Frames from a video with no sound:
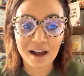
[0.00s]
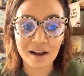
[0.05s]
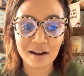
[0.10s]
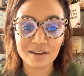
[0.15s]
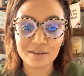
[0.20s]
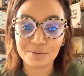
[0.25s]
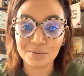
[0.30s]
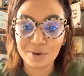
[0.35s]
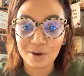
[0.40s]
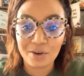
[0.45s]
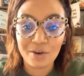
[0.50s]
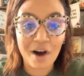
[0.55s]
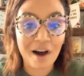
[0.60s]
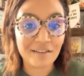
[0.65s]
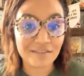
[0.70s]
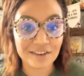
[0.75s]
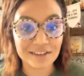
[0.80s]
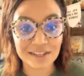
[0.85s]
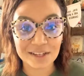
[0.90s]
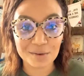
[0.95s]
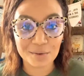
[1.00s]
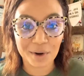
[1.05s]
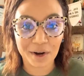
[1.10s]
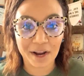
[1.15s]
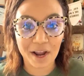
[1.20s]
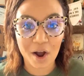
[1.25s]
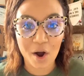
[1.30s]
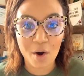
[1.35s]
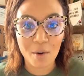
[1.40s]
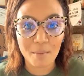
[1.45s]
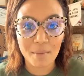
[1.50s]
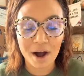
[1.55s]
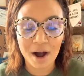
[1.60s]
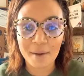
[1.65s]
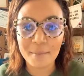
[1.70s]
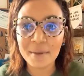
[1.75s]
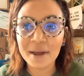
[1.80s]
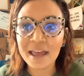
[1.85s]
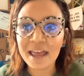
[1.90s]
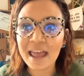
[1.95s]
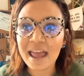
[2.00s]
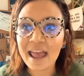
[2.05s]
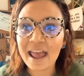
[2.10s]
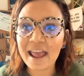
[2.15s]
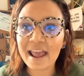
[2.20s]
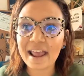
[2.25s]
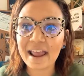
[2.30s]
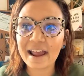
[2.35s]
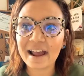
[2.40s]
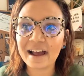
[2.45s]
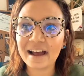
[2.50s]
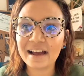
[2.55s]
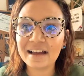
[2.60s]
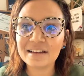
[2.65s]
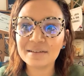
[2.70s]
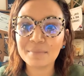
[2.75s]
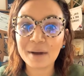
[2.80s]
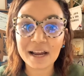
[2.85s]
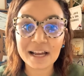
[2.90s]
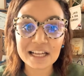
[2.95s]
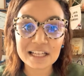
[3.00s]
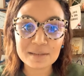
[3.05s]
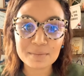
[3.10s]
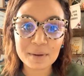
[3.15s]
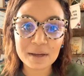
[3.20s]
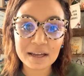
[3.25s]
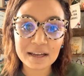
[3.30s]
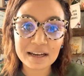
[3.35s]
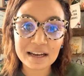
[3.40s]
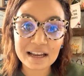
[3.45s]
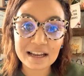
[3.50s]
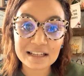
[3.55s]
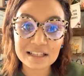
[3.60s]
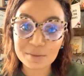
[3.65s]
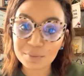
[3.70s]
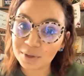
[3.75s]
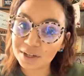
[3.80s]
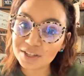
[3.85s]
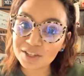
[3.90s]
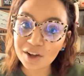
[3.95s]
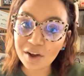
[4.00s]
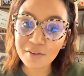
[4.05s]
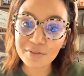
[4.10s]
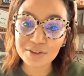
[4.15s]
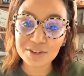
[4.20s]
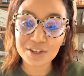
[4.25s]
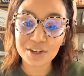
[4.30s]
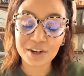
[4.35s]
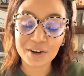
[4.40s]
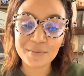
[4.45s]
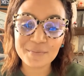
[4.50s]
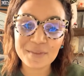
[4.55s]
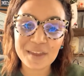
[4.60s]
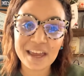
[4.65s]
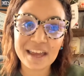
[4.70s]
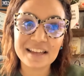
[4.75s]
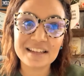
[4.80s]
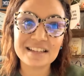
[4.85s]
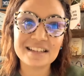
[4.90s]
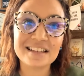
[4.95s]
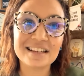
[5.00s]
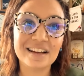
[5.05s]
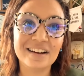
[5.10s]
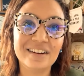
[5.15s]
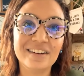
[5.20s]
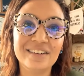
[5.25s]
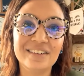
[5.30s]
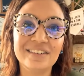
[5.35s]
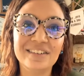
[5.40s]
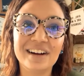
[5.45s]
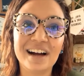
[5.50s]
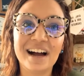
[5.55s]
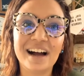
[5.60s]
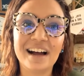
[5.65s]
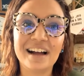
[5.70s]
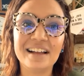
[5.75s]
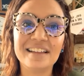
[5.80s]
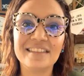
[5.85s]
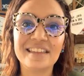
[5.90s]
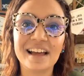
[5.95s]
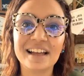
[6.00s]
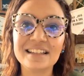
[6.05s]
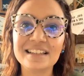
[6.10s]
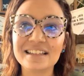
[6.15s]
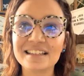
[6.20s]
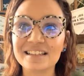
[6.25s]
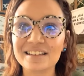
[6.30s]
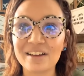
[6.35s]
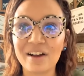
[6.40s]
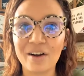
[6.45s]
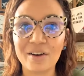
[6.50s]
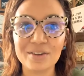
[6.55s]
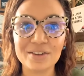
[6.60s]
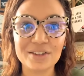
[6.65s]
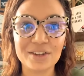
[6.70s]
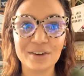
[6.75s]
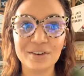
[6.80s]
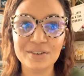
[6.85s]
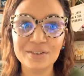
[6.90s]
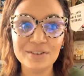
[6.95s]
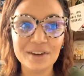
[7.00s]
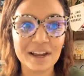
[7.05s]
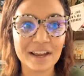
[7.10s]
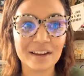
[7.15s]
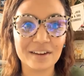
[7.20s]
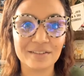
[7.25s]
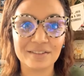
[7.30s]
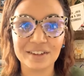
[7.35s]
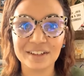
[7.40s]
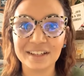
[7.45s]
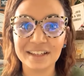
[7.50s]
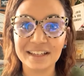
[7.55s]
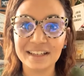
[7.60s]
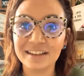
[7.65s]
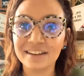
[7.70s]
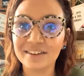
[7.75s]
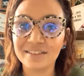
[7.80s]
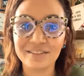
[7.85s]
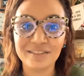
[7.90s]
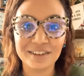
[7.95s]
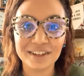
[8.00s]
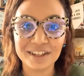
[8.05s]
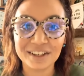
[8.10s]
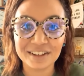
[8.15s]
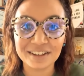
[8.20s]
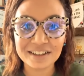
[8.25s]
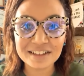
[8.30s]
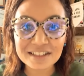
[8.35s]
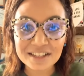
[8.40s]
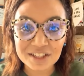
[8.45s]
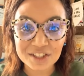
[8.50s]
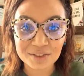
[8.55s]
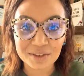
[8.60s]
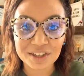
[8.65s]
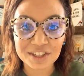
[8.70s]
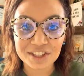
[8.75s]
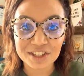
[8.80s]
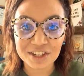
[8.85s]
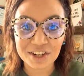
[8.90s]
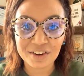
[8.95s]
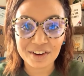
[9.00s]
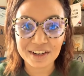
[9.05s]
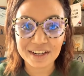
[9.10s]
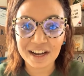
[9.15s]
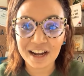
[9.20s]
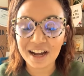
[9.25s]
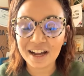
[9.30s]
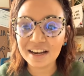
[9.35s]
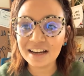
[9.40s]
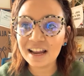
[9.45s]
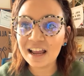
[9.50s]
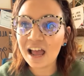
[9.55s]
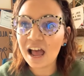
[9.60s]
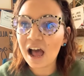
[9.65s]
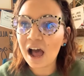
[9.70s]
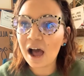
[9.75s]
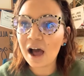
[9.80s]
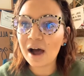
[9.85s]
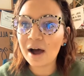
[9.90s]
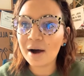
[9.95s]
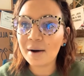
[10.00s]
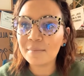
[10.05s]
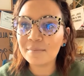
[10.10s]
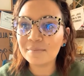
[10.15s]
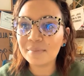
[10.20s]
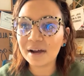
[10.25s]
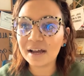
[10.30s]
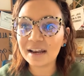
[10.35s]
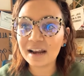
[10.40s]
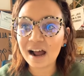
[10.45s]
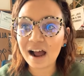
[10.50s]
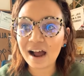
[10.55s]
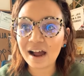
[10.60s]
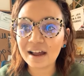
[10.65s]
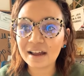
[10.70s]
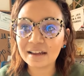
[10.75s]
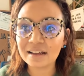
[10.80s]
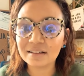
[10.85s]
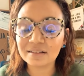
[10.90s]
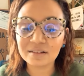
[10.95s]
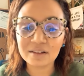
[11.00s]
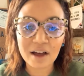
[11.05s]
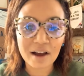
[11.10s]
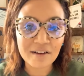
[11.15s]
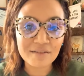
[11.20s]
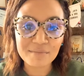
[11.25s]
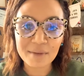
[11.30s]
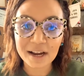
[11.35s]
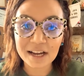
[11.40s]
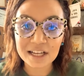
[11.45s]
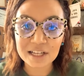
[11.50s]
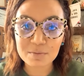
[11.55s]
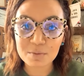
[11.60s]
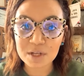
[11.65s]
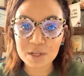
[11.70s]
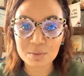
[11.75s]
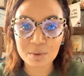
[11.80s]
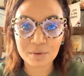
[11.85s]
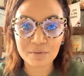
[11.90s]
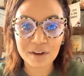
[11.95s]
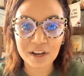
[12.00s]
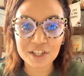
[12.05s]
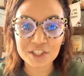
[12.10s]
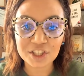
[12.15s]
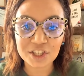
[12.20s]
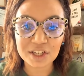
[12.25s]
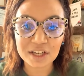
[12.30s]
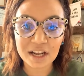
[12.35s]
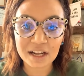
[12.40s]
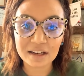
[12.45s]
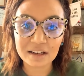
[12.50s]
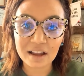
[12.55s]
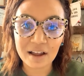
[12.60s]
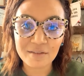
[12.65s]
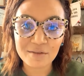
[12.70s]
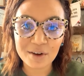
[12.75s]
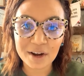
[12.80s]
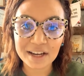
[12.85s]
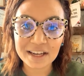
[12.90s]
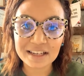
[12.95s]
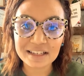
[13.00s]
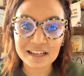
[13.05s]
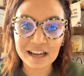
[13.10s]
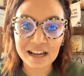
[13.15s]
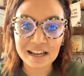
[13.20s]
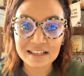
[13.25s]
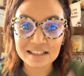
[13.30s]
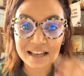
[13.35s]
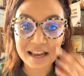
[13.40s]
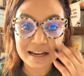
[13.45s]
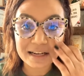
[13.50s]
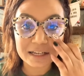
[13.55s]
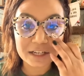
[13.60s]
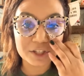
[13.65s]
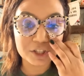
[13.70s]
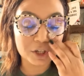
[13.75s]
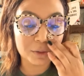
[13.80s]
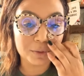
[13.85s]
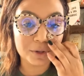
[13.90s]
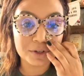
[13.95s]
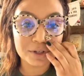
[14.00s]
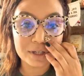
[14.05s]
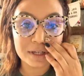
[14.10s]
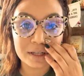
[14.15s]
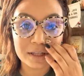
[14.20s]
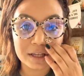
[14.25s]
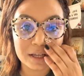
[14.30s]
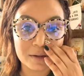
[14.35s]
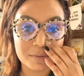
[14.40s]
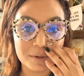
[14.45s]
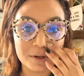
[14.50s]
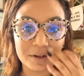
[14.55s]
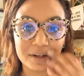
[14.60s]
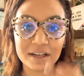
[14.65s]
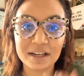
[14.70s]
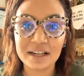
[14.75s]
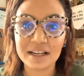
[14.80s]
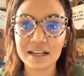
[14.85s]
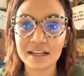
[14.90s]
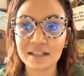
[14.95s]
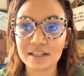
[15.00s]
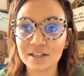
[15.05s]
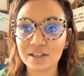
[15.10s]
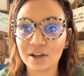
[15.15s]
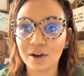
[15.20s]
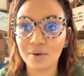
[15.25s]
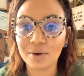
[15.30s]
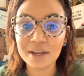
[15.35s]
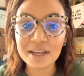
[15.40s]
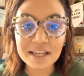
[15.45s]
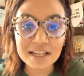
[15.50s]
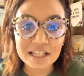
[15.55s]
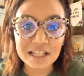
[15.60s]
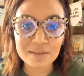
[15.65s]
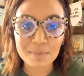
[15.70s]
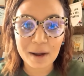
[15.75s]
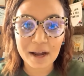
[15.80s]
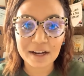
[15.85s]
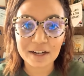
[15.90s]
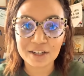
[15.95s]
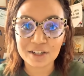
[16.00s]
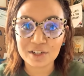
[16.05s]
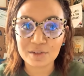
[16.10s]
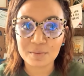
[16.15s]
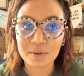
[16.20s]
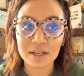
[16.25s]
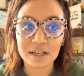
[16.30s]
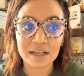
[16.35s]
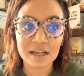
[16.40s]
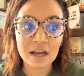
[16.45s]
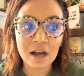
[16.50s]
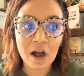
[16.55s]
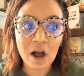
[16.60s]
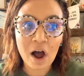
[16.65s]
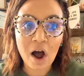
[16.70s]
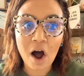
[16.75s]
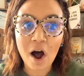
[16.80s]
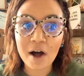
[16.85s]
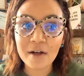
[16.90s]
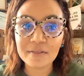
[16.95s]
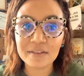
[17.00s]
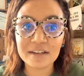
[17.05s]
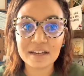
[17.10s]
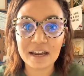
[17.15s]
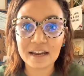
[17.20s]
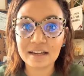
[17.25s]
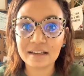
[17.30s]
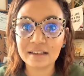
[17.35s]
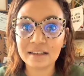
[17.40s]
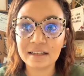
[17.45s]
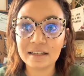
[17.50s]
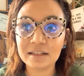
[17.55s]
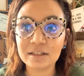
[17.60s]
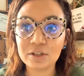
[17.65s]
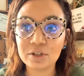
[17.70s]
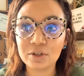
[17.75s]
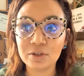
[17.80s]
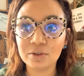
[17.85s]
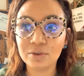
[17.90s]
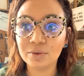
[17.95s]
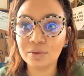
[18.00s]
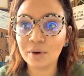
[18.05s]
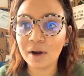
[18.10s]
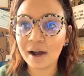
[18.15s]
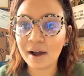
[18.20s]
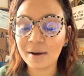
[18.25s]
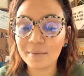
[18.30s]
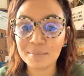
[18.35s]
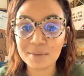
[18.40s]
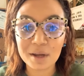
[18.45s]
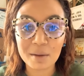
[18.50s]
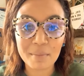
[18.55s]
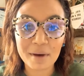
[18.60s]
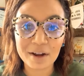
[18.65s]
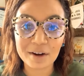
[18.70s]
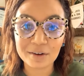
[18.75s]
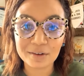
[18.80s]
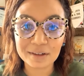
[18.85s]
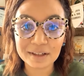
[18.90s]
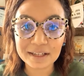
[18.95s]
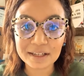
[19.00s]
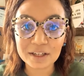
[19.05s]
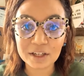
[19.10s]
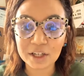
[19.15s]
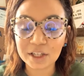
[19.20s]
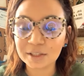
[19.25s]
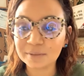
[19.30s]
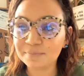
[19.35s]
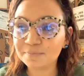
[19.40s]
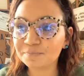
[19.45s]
well, obviously work-at-home mom, and my husband is a police officer. And so that's also a really weird situation going on. But I love my husband's profession and love what he does and contributes to the community. And so he inspires me on the daily to be a better leader